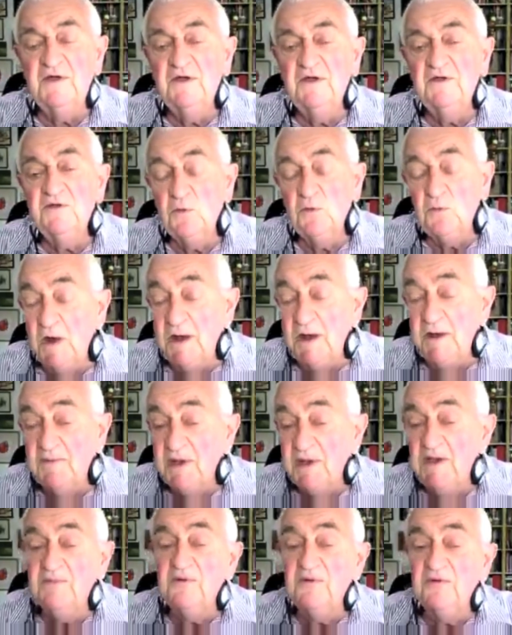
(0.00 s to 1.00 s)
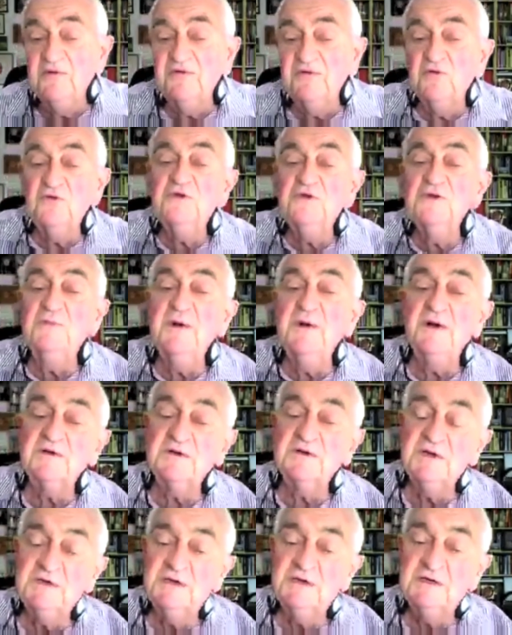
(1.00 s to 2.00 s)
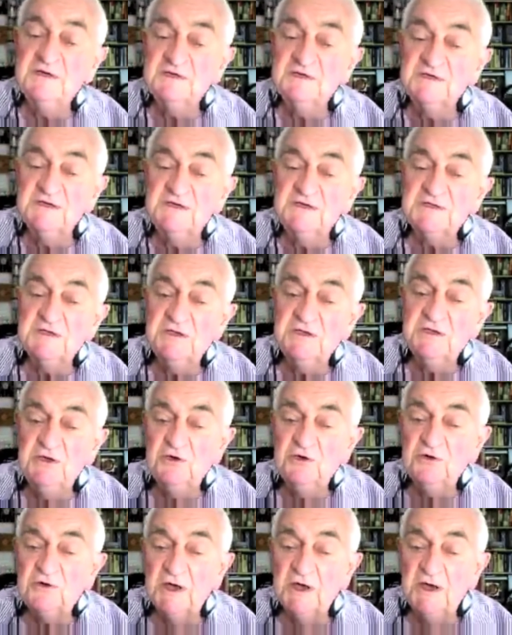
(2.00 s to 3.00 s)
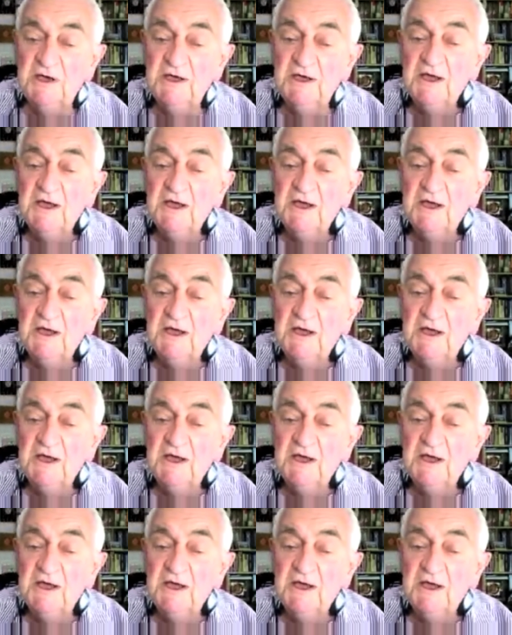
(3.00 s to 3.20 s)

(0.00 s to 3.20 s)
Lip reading: the way people thought about kidney disease in the UK.